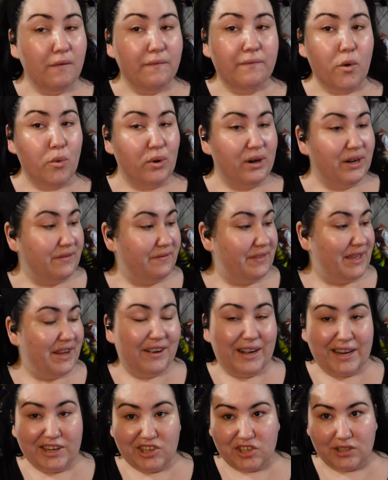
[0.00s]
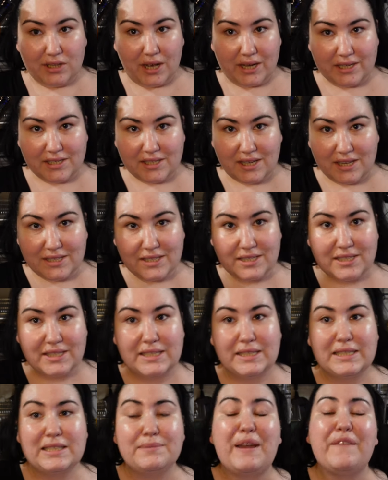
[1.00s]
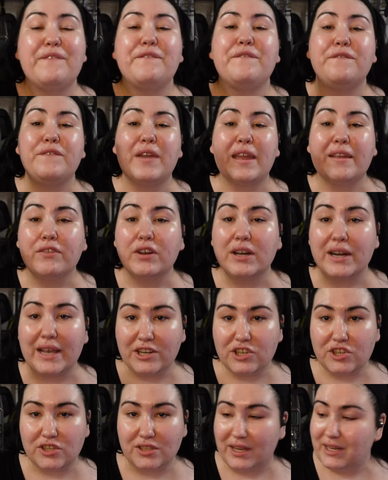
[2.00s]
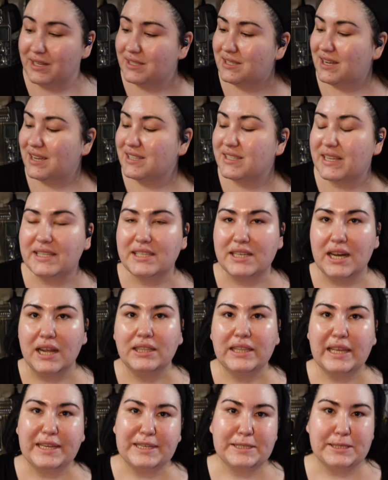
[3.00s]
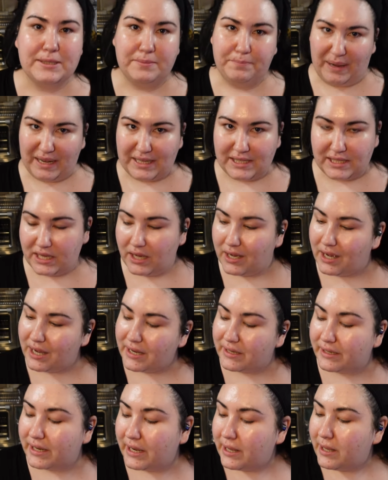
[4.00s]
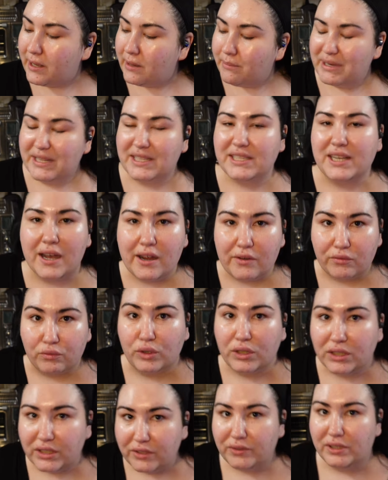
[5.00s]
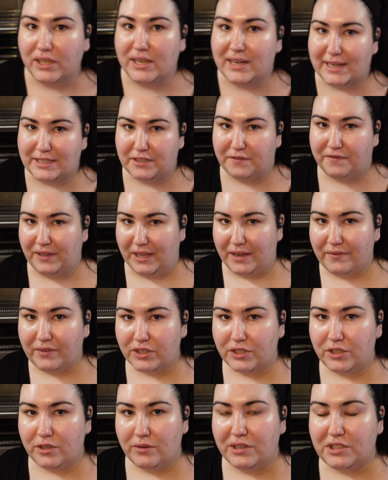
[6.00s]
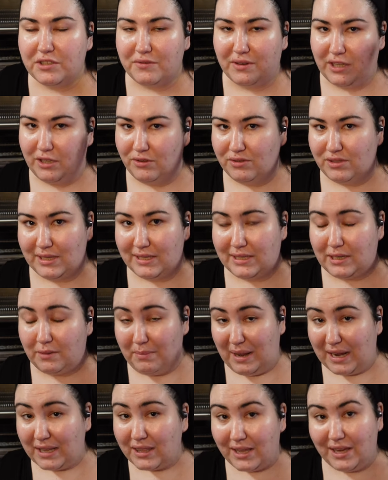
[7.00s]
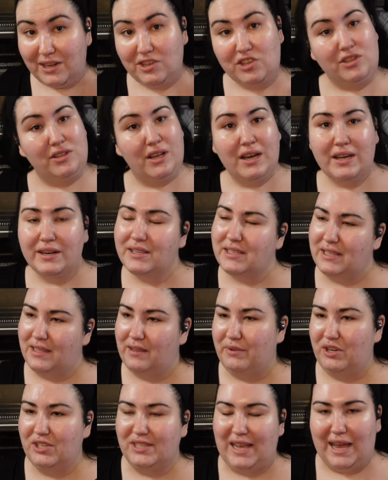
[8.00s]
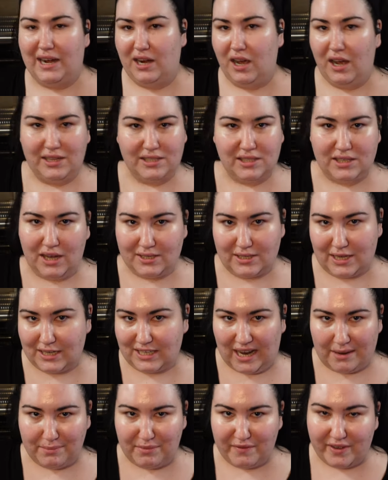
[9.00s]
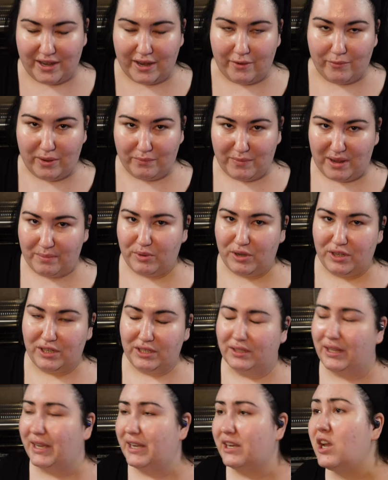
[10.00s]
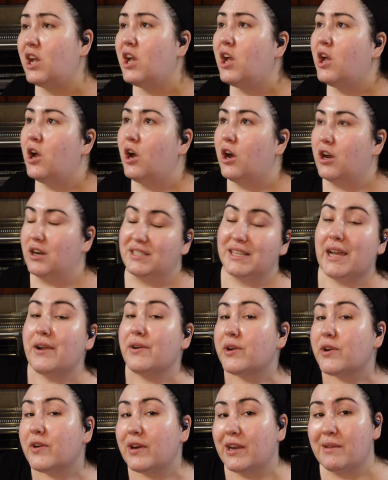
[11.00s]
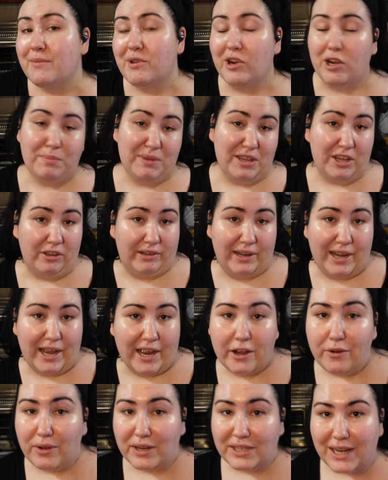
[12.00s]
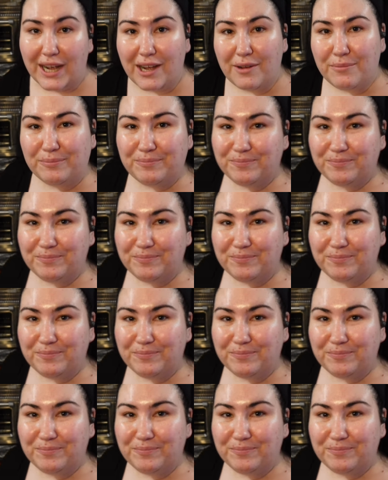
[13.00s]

4 of their enchilada sauces. This is my favorite enchilada sauce. It's not like spicy hot, but it's got really nice flavor to it. So I use this to make the enchiladas, and then we just add a hot sauce on top of it when we put like our sour cream and our pico de gallo on top.